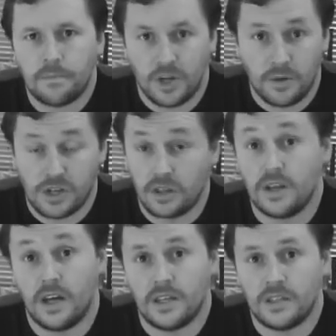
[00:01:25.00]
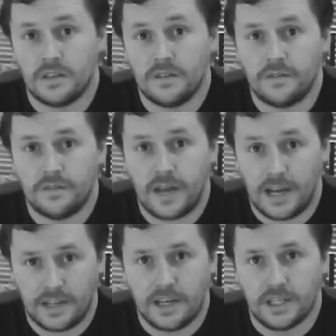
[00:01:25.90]
Pretty much along the lines of
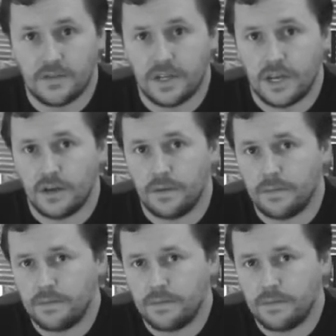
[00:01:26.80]
Anakin's video.